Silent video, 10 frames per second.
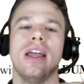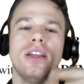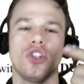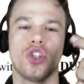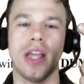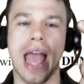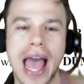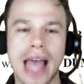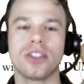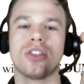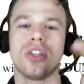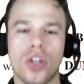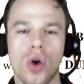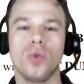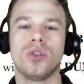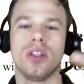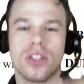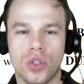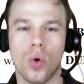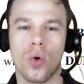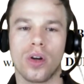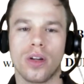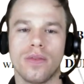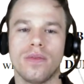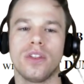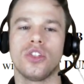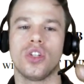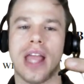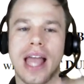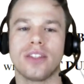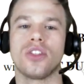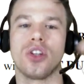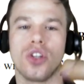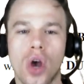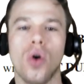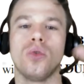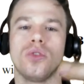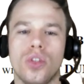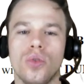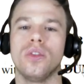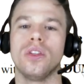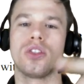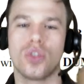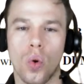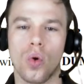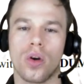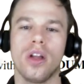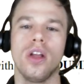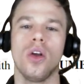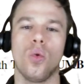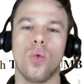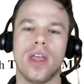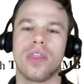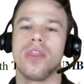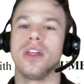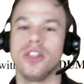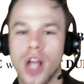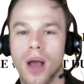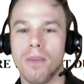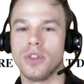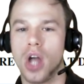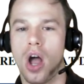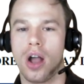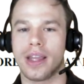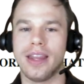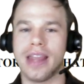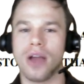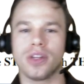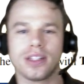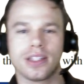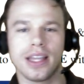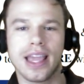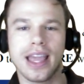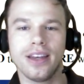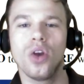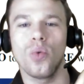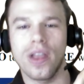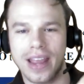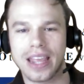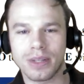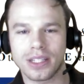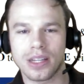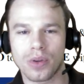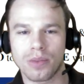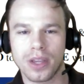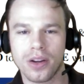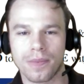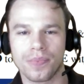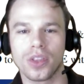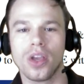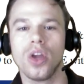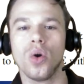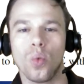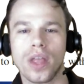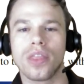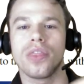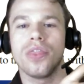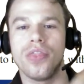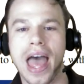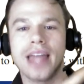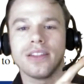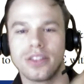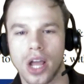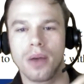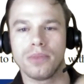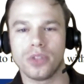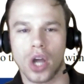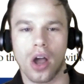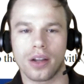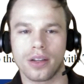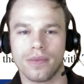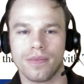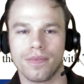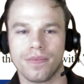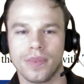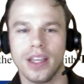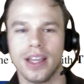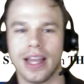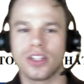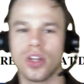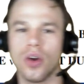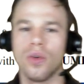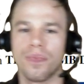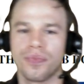She has to go to the store. She has to go to the store with the dumb dog. And now you can see again, we have an A, B, C rhythm here with that dumb dog. And so